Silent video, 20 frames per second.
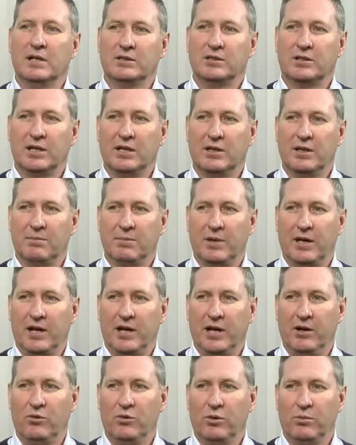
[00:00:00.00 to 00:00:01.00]
to give them the
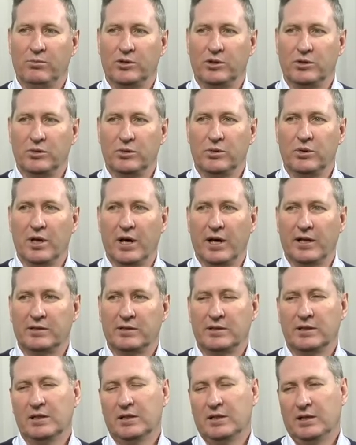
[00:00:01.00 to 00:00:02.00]
headroom to do that
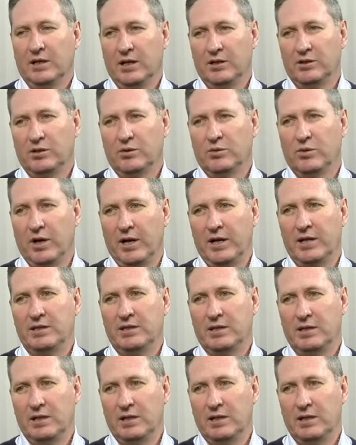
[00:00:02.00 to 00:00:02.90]
and to raise